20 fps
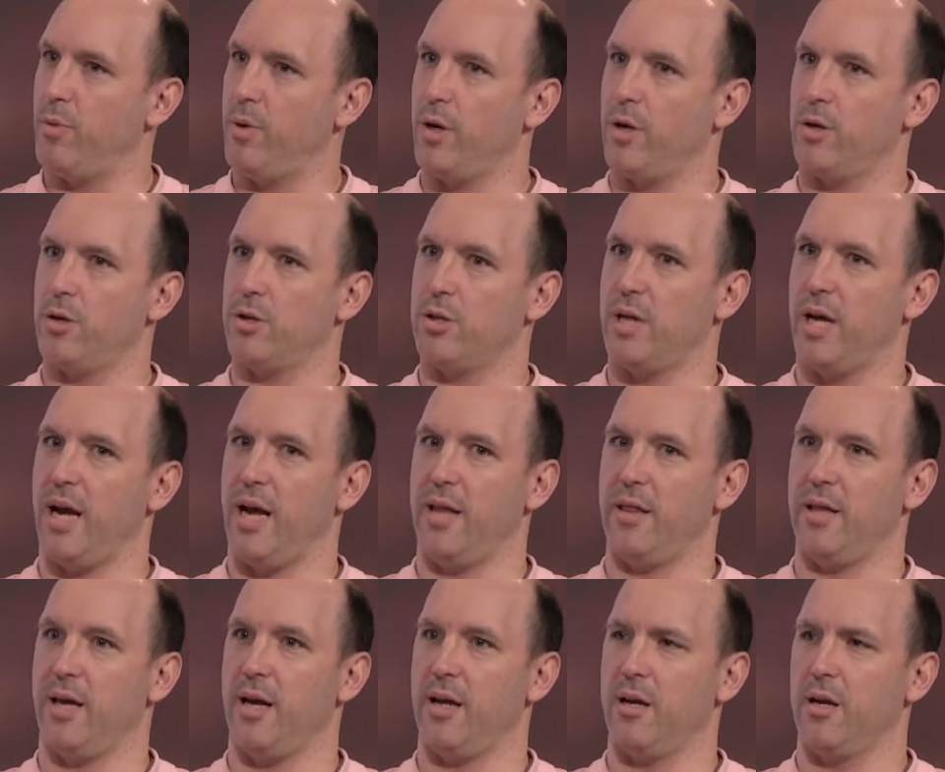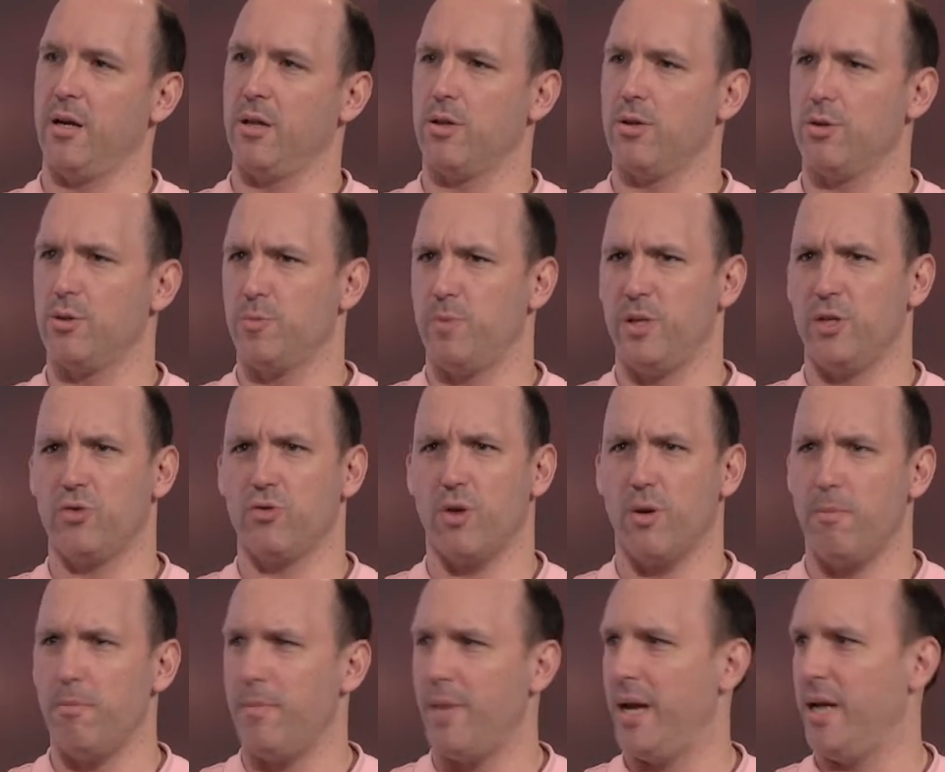We understand that there's been
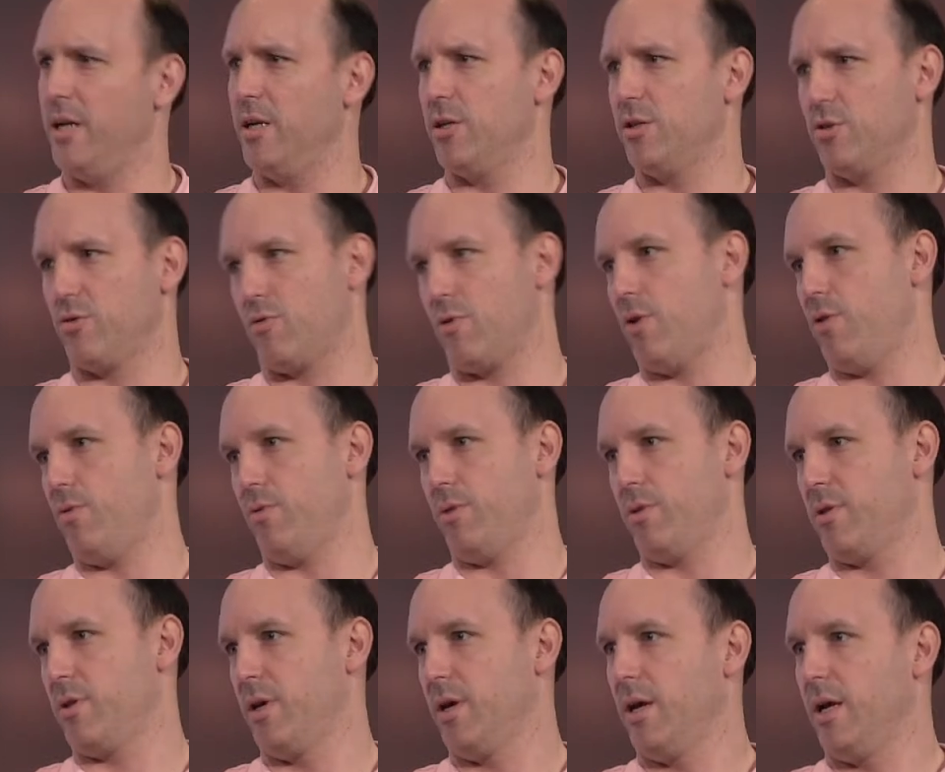tremendous growth